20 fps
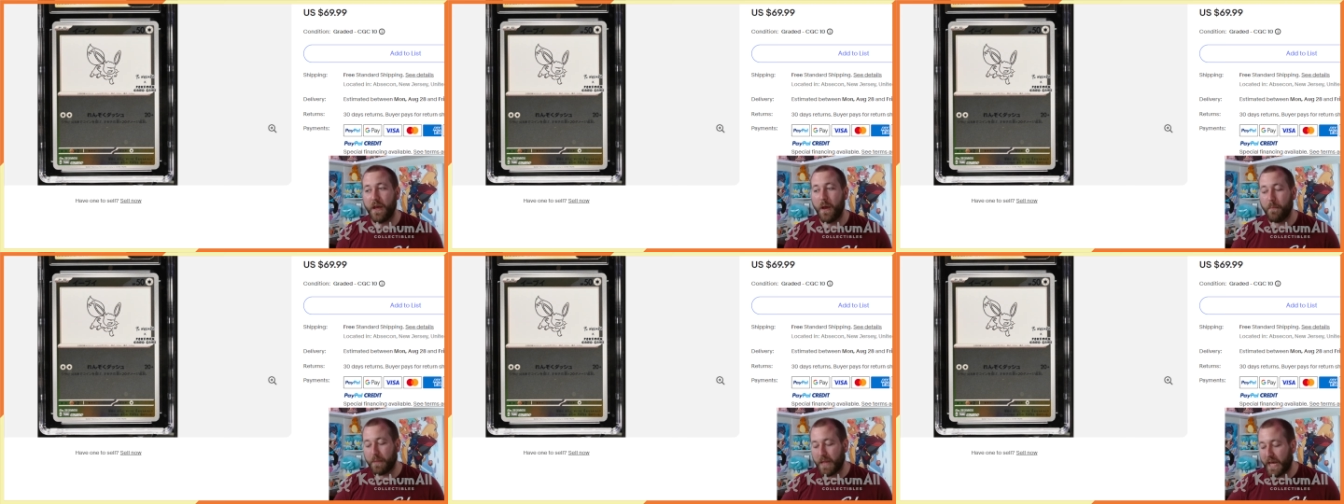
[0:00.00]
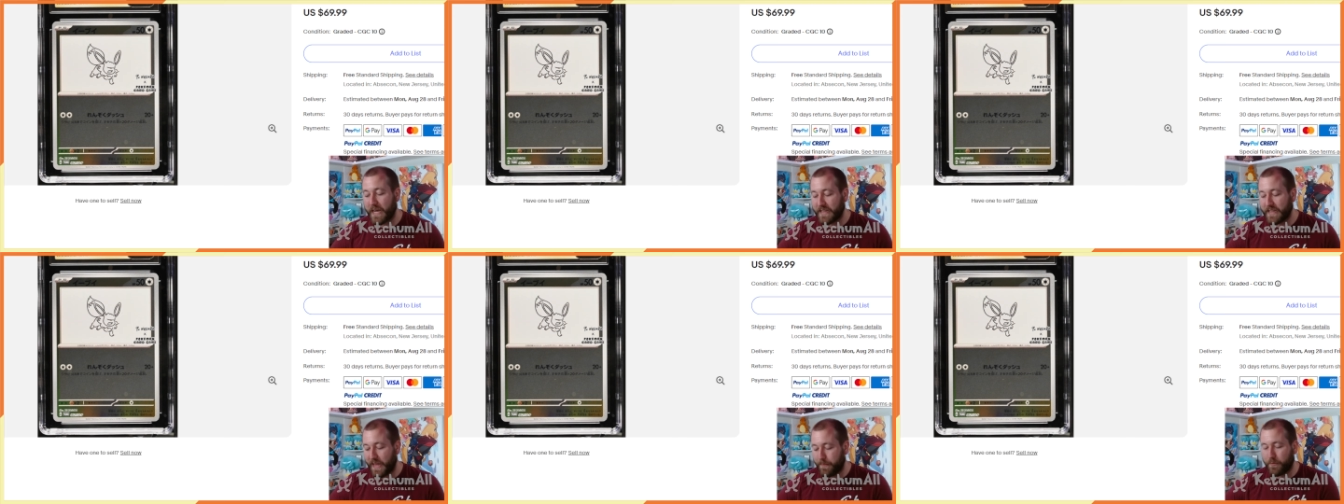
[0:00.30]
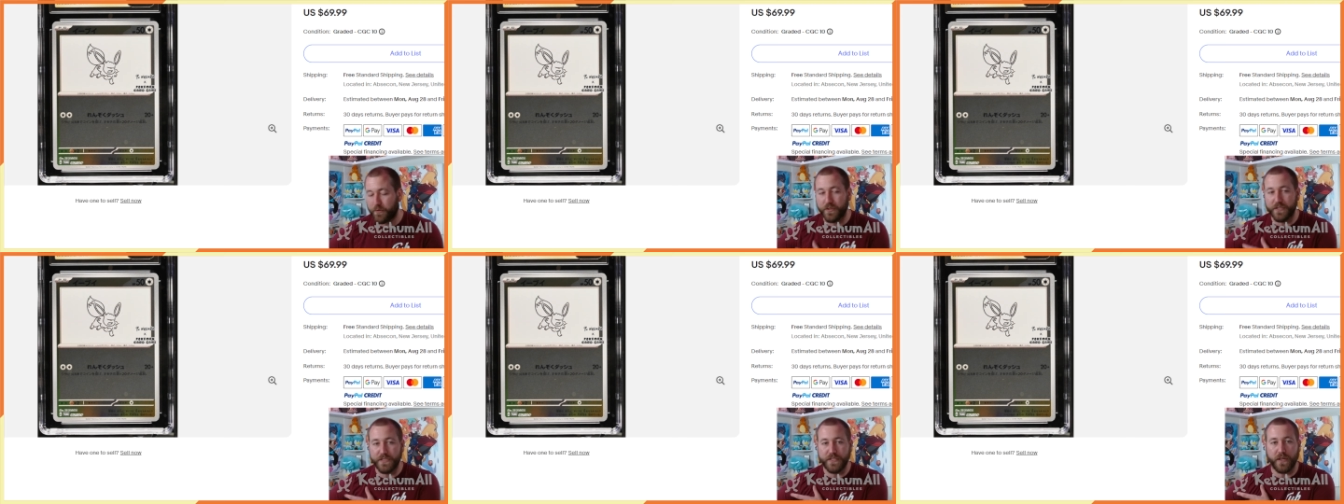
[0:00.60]
Black Label
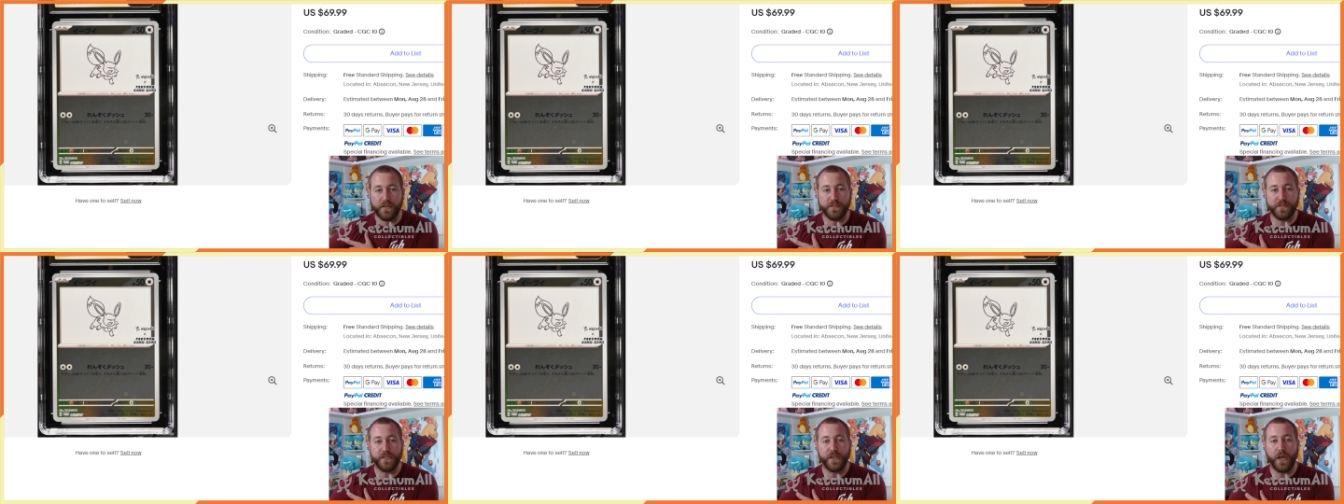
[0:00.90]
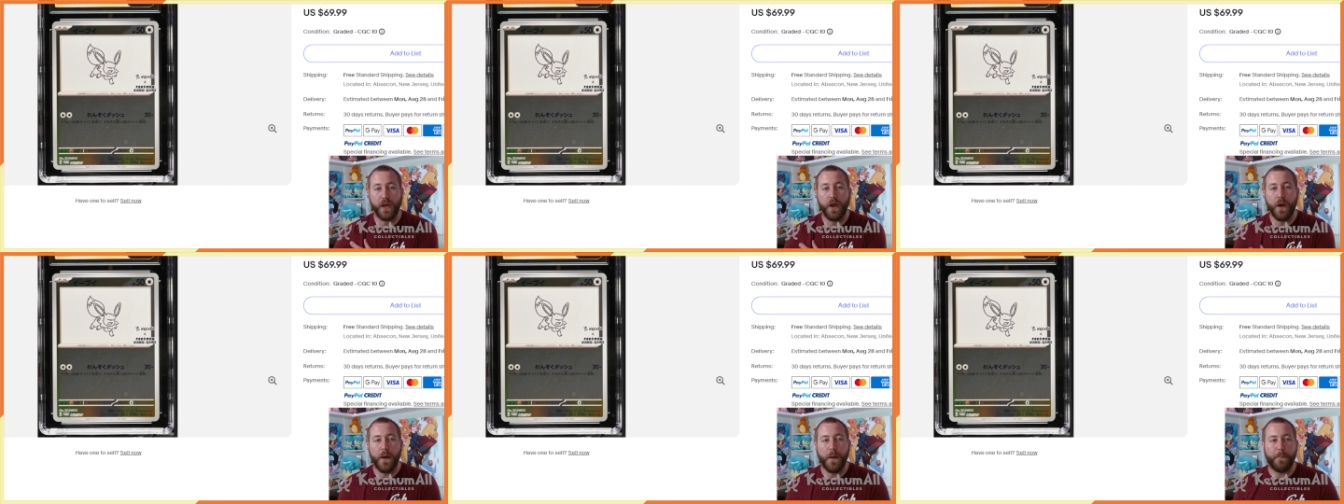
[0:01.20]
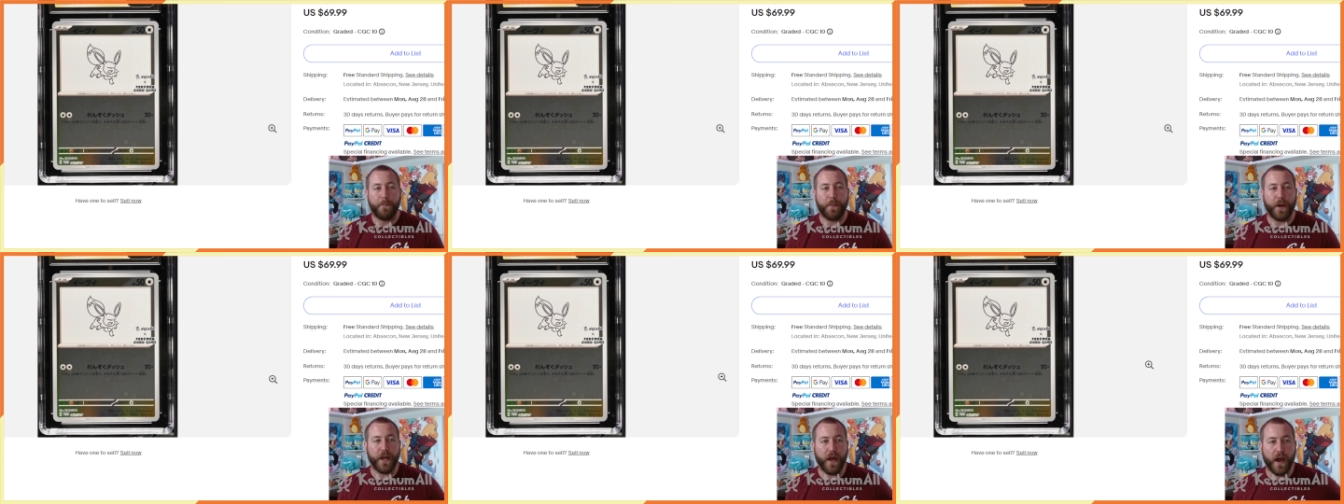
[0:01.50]
results.
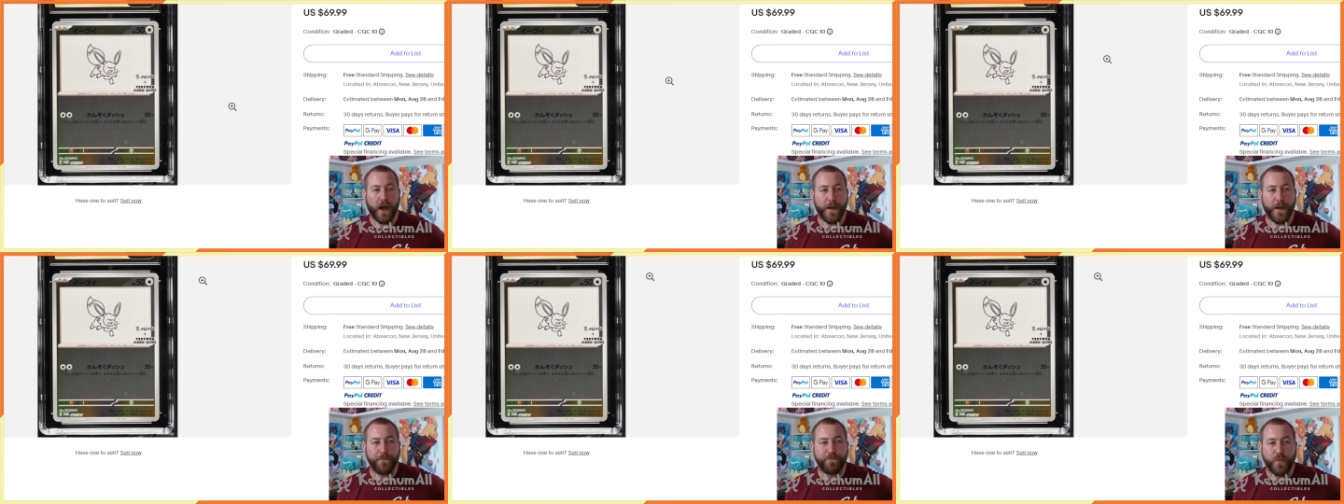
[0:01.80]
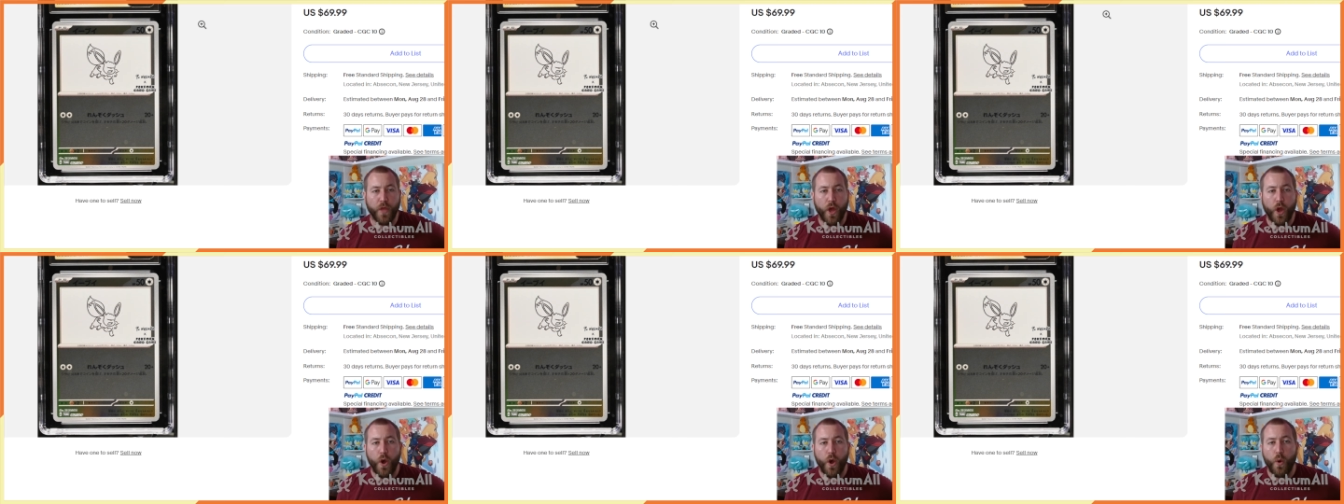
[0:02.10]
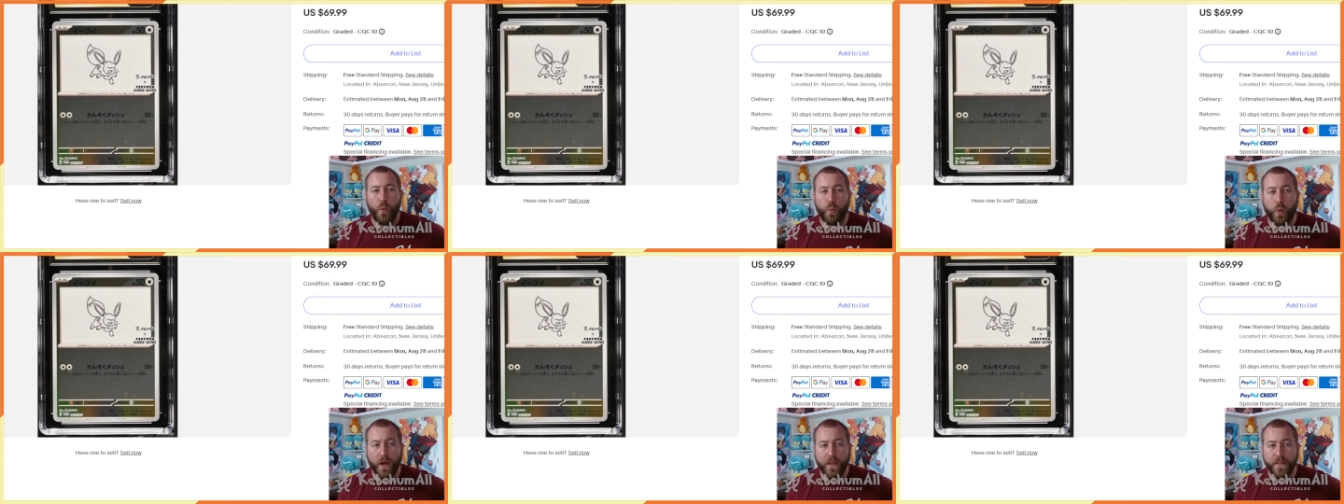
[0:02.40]
But uh,
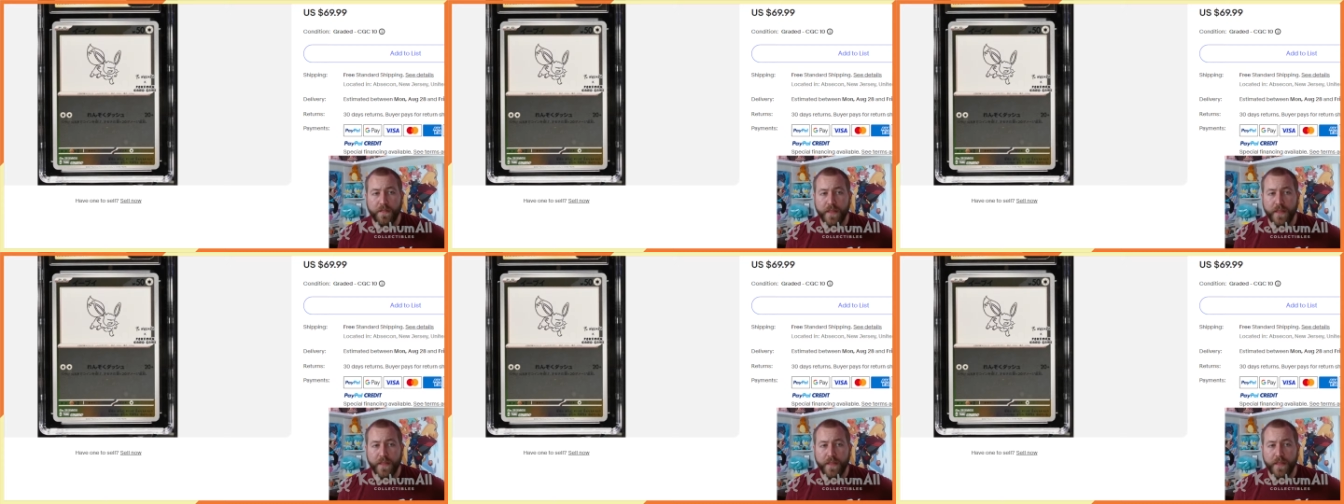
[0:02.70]
one